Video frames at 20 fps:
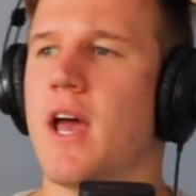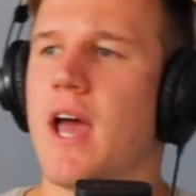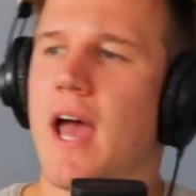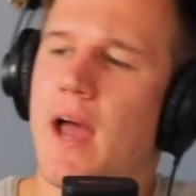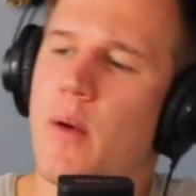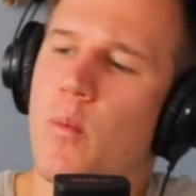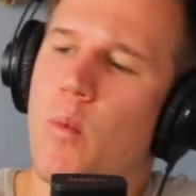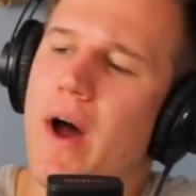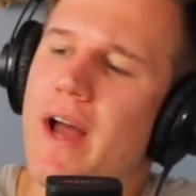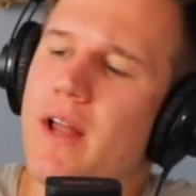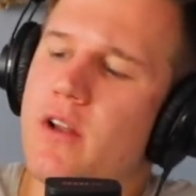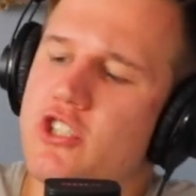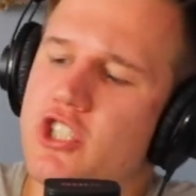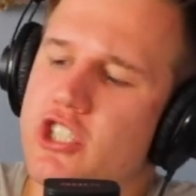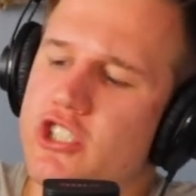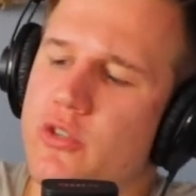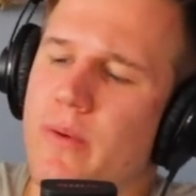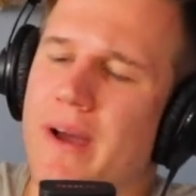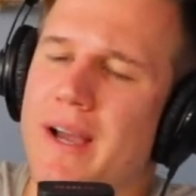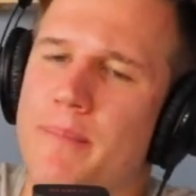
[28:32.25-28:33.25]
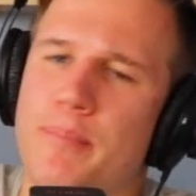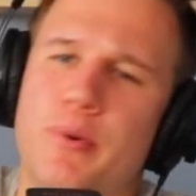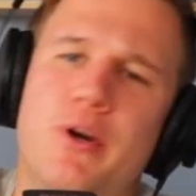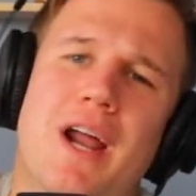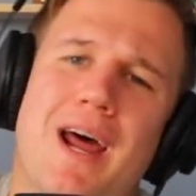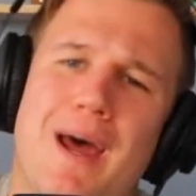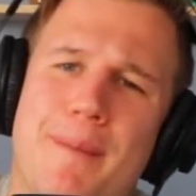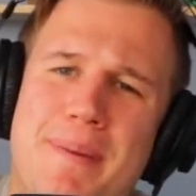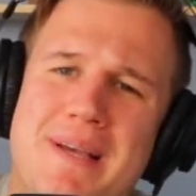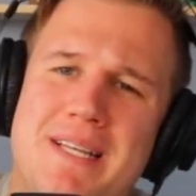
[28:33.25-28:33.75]
And what? Just so I can put
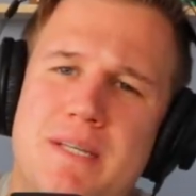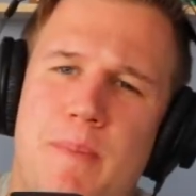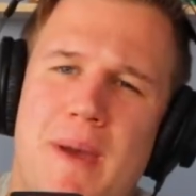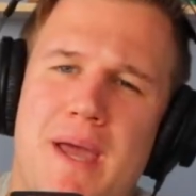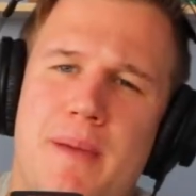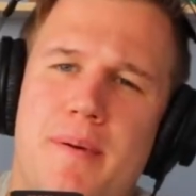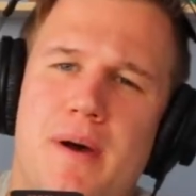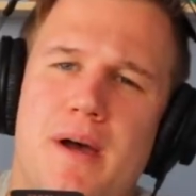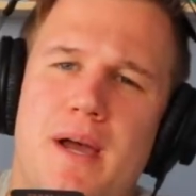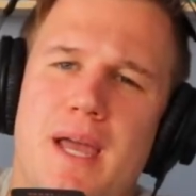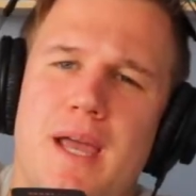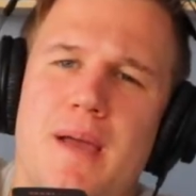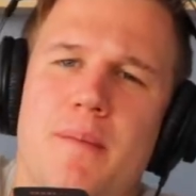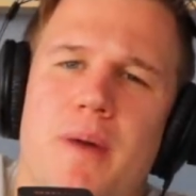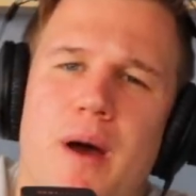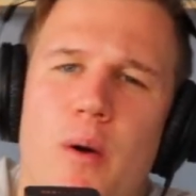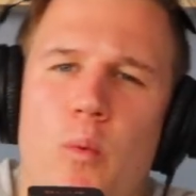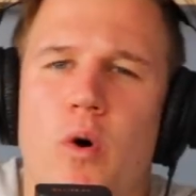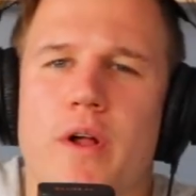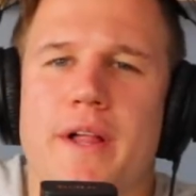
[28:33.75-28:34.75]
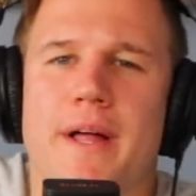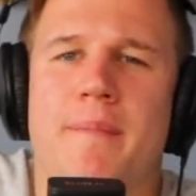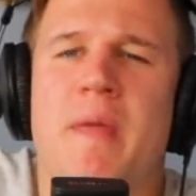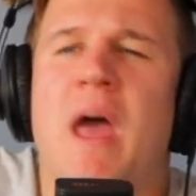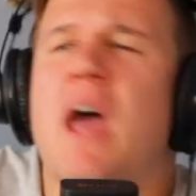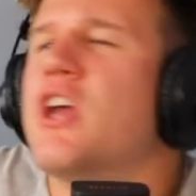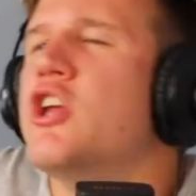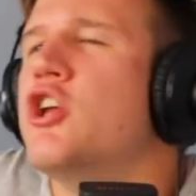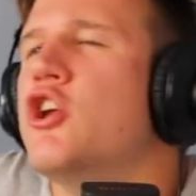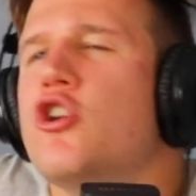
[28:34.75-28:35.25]
a piece of paper in my wallet.
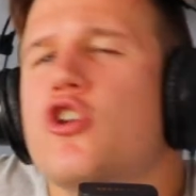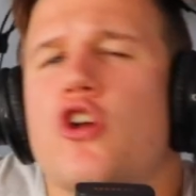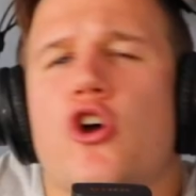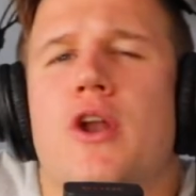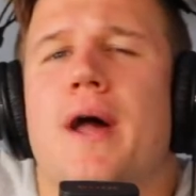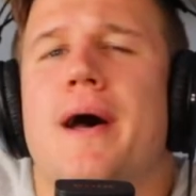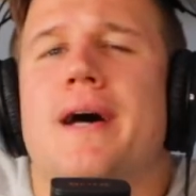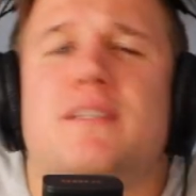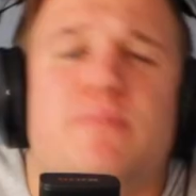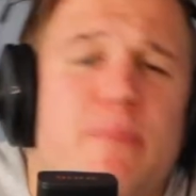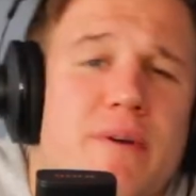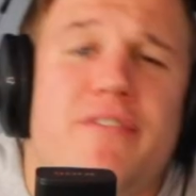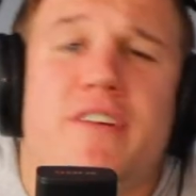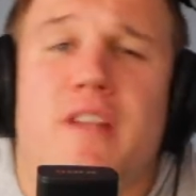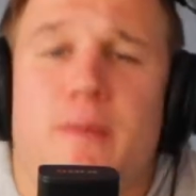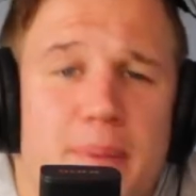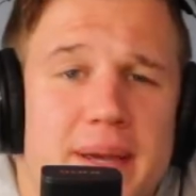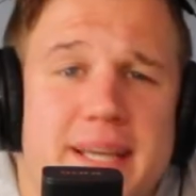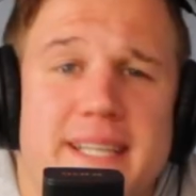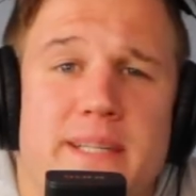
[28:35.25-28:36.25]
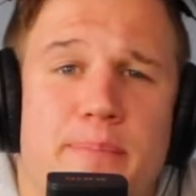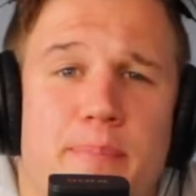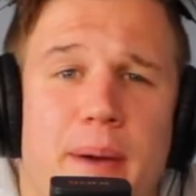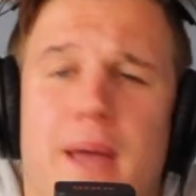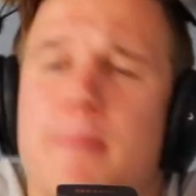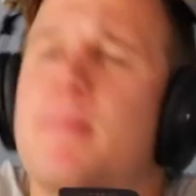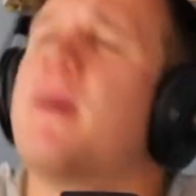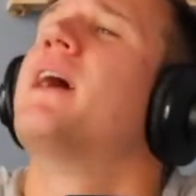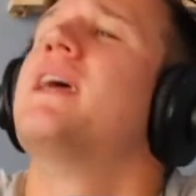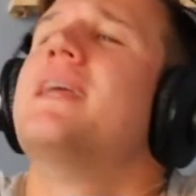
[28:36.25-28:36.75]
You don't ask me for the piece of
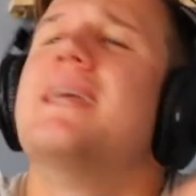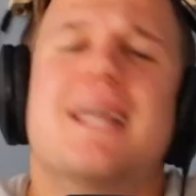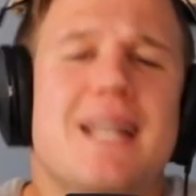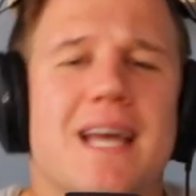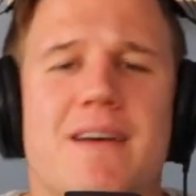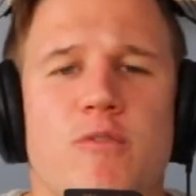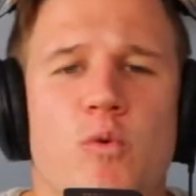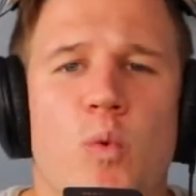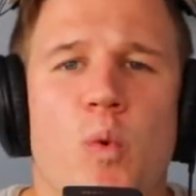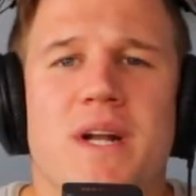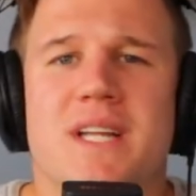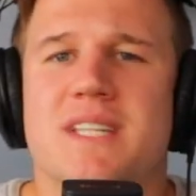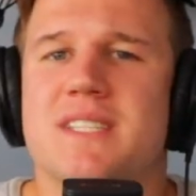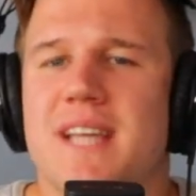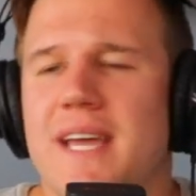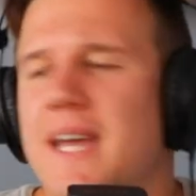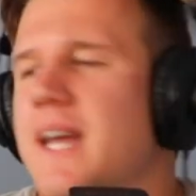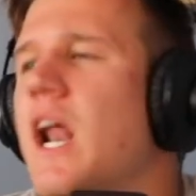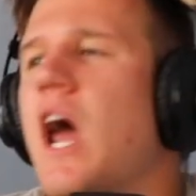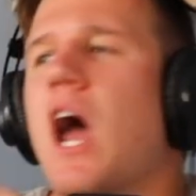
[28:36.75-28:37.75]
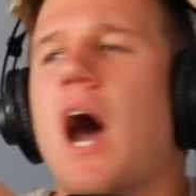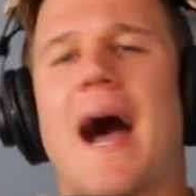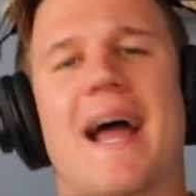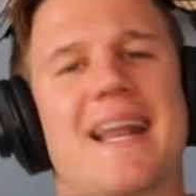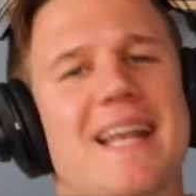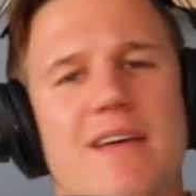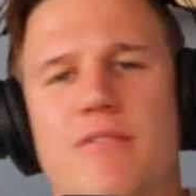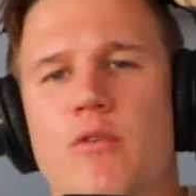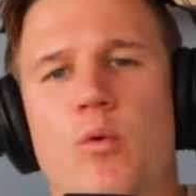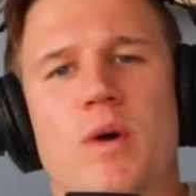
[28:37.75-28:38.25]
paper. You never want to see it. I
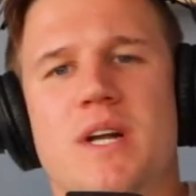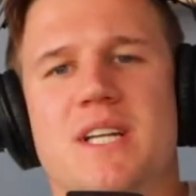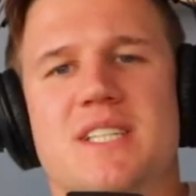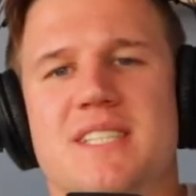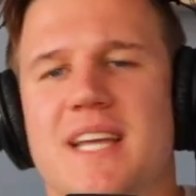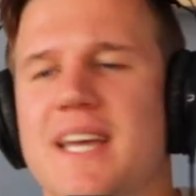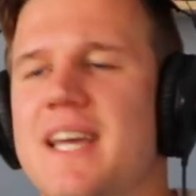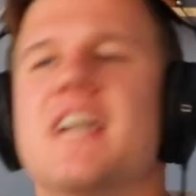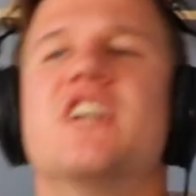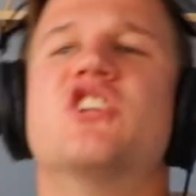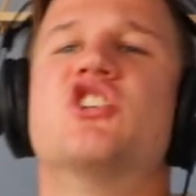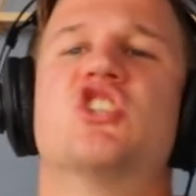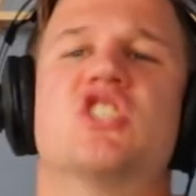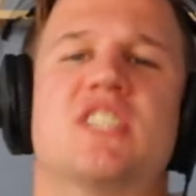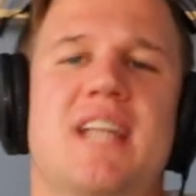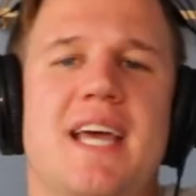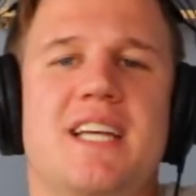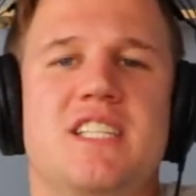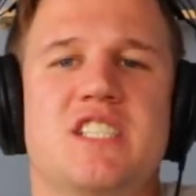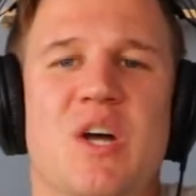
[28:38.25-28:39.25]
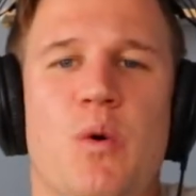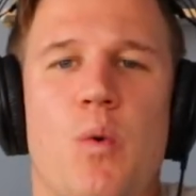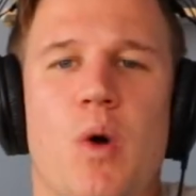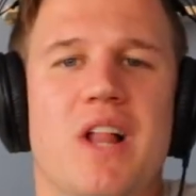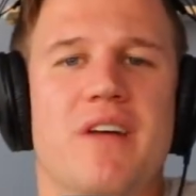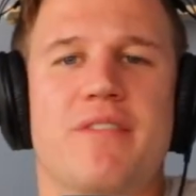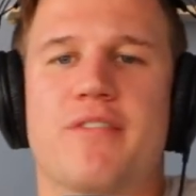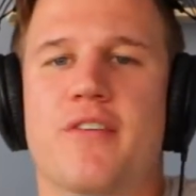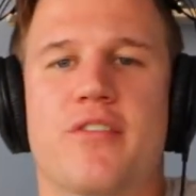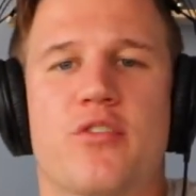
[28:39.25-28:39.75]
never want to see it. It just stays in the
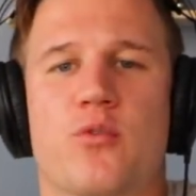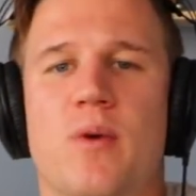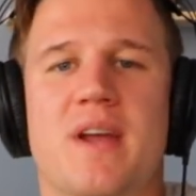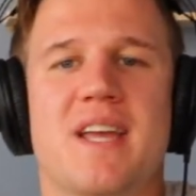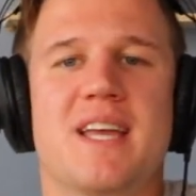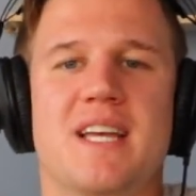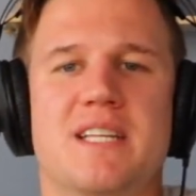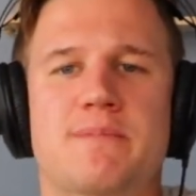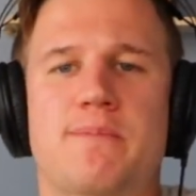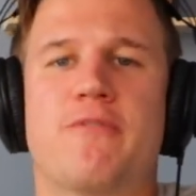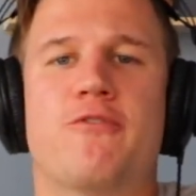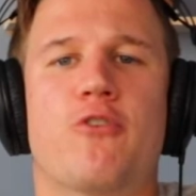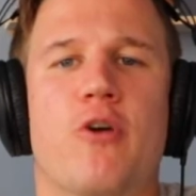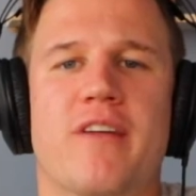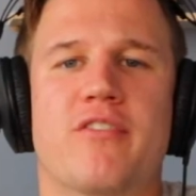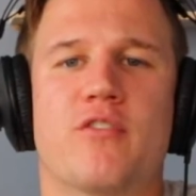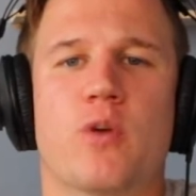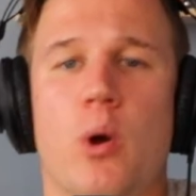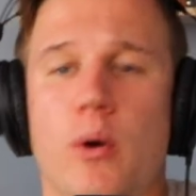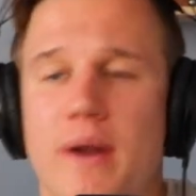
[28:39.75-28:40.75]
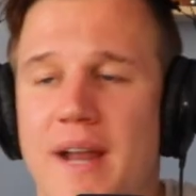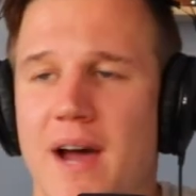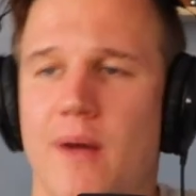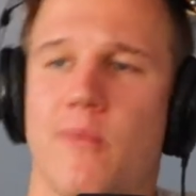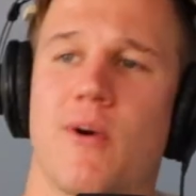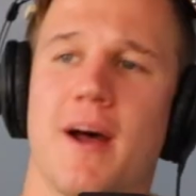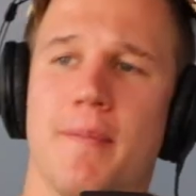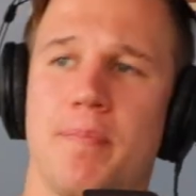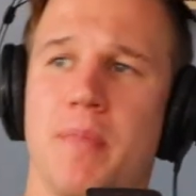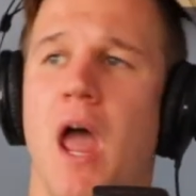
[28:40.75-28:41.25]
wallet for 3 years before I throw it out,
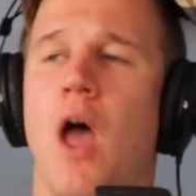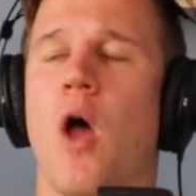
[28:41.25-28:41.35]
right?